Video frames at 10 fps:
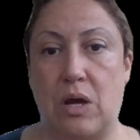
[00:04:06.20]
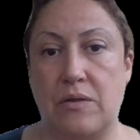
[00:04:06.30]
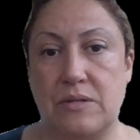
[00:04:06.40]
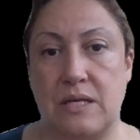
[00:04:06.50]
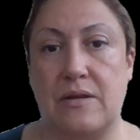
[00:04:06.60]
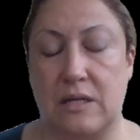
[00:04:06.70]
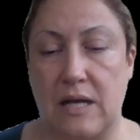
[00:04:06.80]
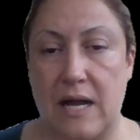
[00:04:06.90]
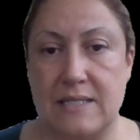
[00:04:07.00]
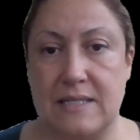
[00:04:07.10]
all those other
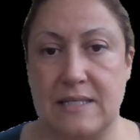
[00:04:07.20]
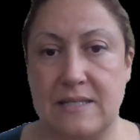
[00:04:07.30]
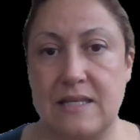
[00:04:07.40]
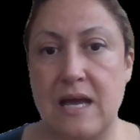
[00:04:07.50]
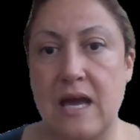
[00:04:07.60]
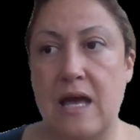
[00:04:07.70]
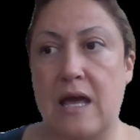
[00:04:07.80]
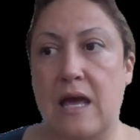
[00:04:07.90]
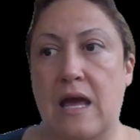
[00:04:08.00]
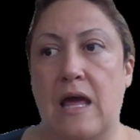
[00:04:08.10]
classes
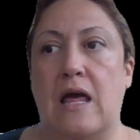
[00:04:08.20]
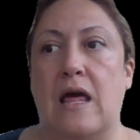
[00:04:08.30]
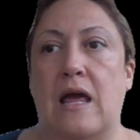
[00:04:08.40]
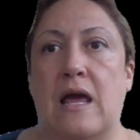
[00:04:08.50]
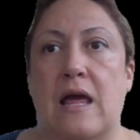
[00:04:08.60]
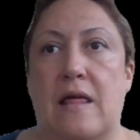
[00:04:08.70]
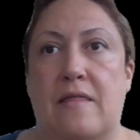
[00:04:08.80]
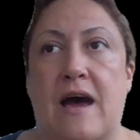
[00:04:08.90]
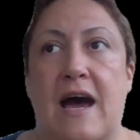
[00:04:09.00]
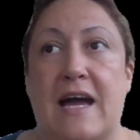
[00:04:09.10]

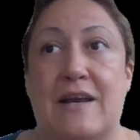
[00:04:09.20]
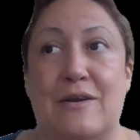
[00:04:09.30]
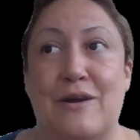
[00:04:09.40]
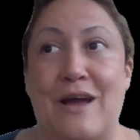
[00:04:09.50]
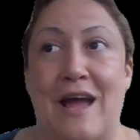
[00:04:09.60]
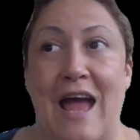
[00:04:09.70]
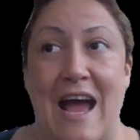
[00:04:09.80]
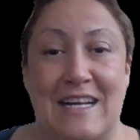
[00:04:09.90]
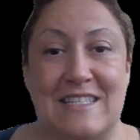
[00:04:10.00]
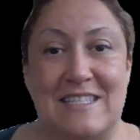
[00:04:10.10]
that
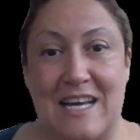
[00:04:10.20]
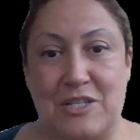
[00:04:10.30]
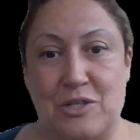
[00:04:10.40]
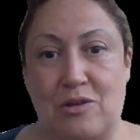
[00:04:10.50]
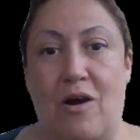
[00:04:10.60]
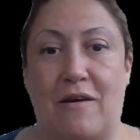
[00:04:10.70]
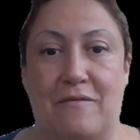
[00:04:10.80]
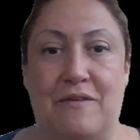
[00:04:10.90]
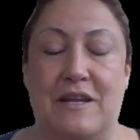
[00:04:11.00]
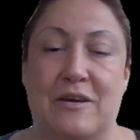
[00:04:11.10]
had such
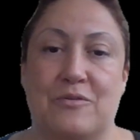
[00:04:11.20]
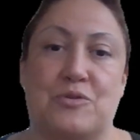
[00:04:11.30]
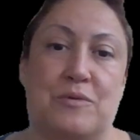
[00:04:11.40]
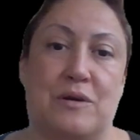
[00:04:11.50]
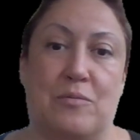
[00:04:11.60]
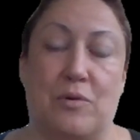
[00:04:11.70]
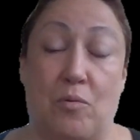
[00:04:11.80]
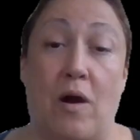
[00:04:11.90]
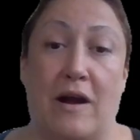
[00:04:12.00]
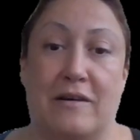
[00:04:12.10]
long videos
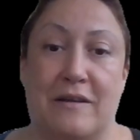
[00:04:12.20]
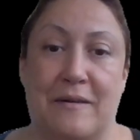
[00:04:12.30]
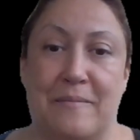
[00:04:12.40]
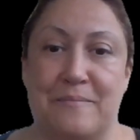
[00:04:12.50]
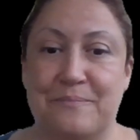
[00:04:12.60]
required in them.